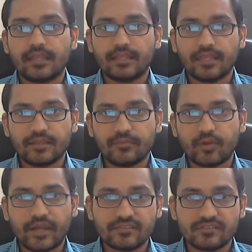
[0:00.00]
then the
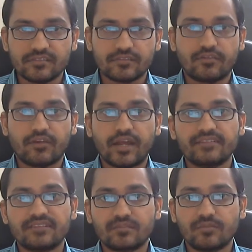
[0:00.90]
prices are
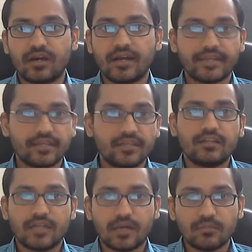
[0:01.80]
rising by
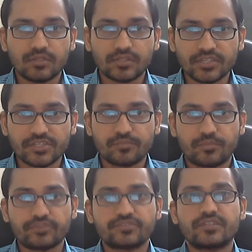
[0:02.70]
double digit
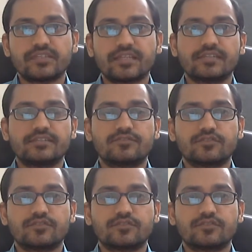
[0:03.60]
percentages.